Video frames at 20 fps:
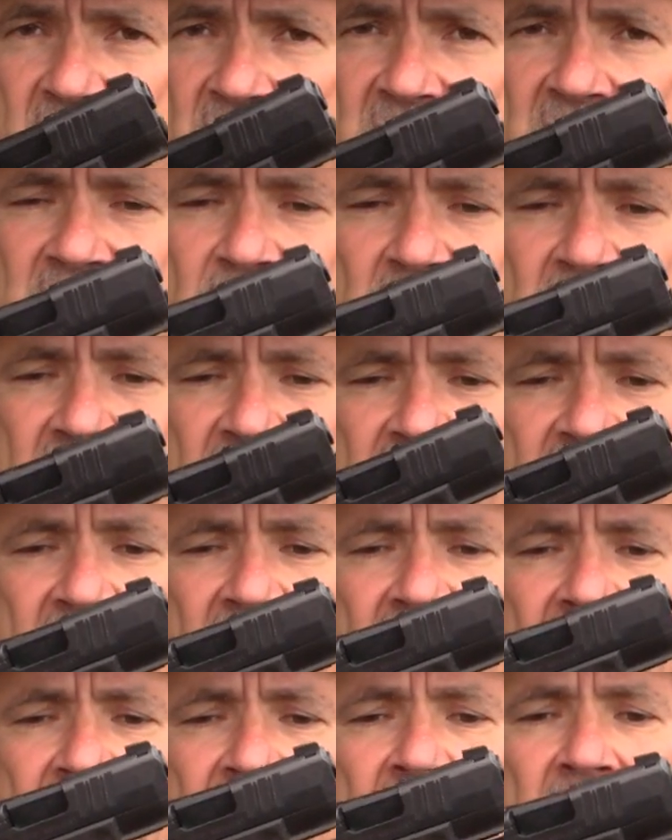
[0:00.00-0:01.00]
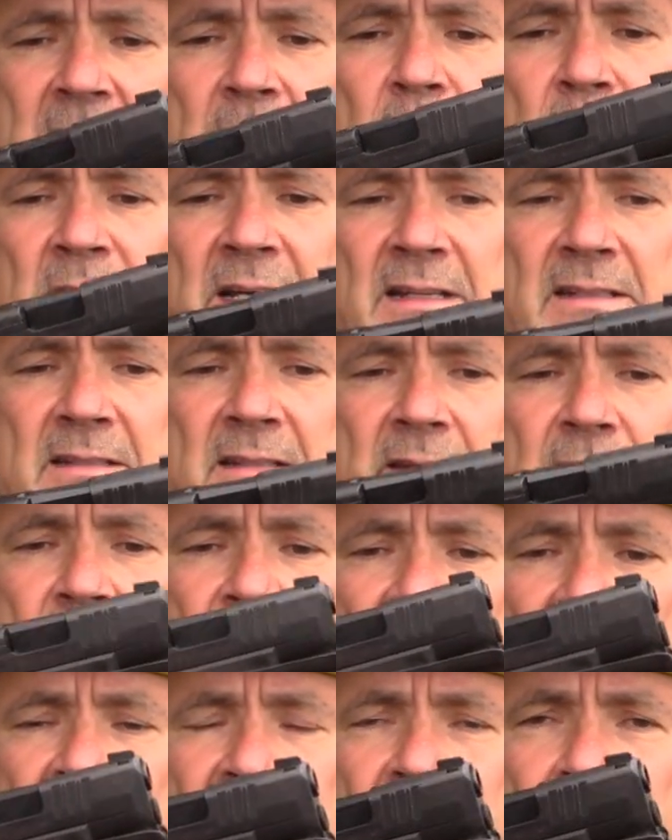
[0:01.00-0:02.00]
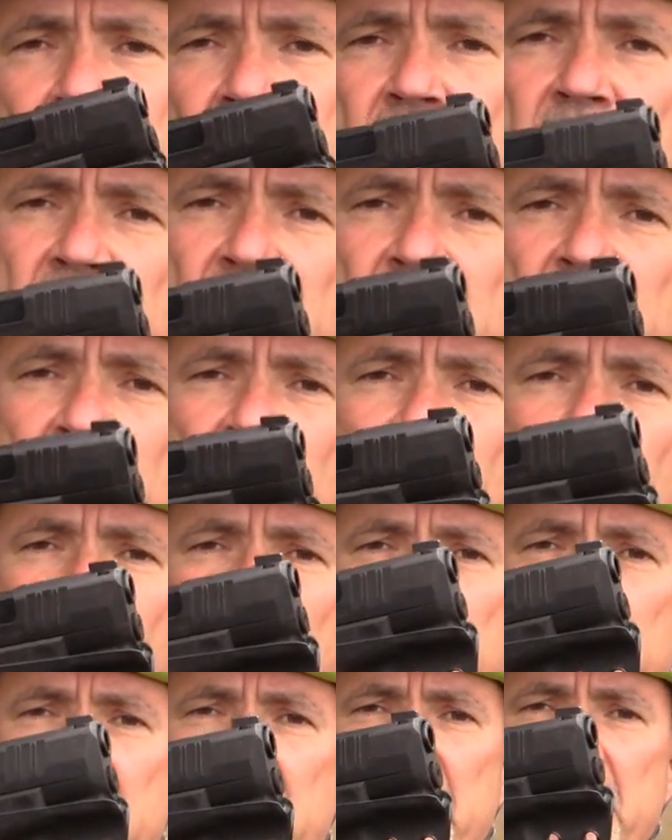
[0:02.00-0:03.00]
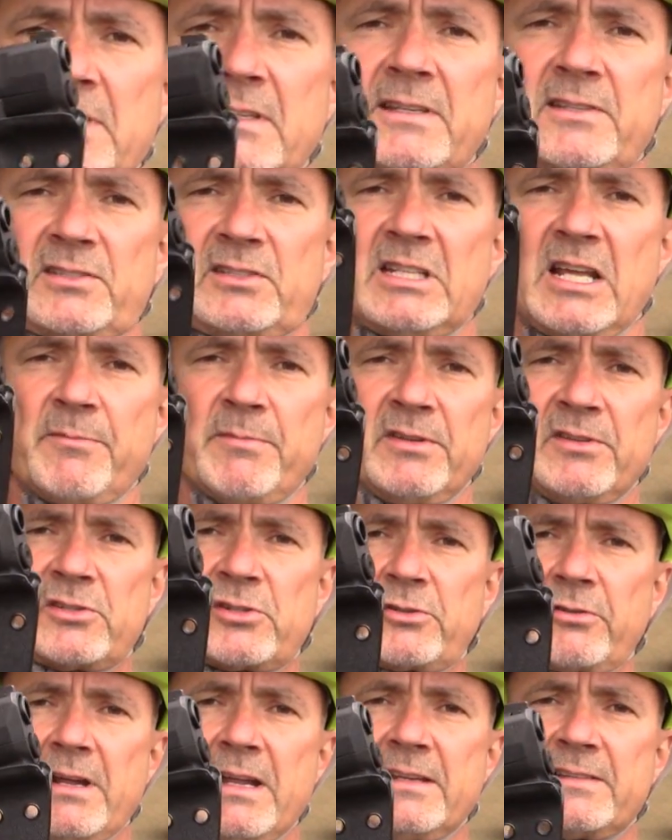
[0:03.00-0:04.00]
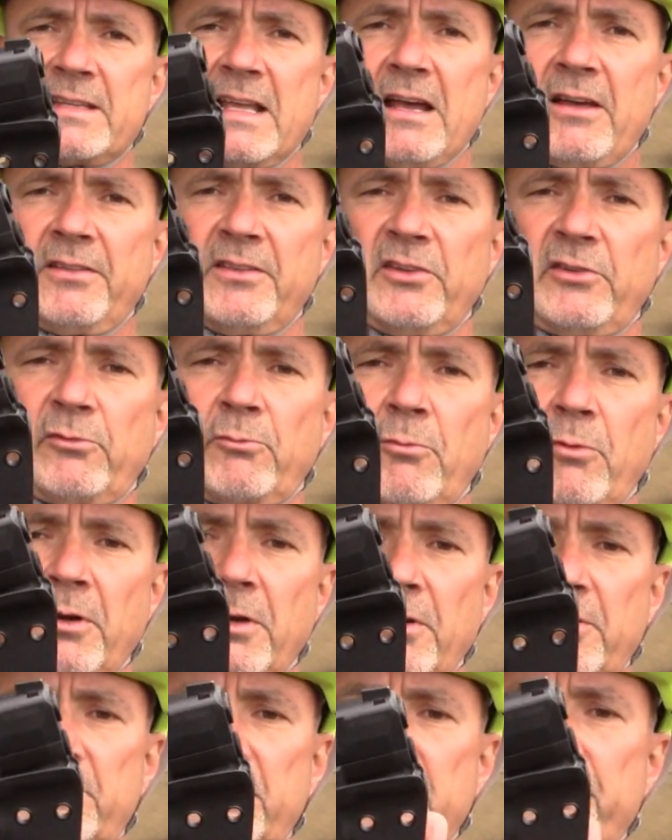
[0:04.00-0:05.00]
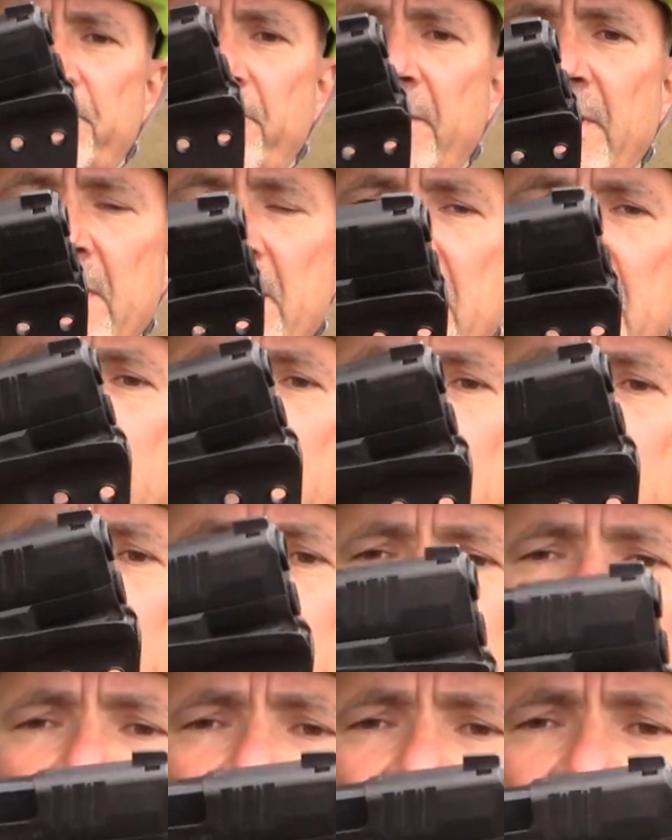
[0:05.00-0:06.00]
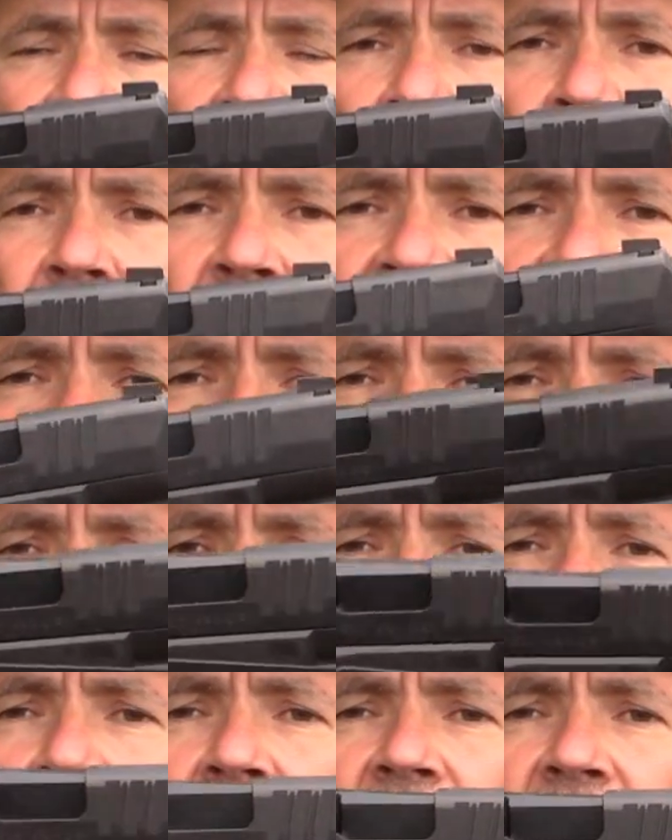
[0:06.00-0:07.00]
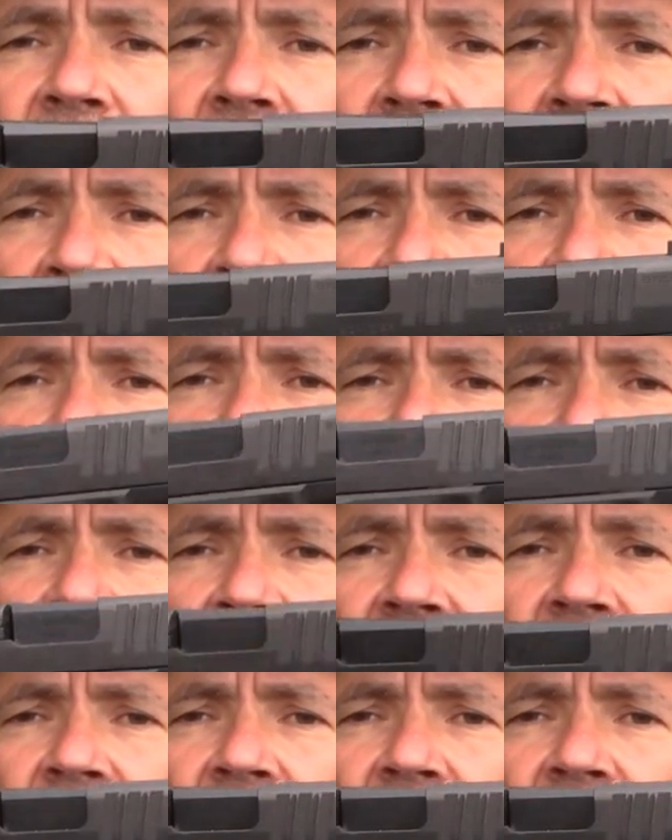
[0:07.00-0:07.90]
received mine yet, but it at least demonstrates how this works. Uh, basically fully covers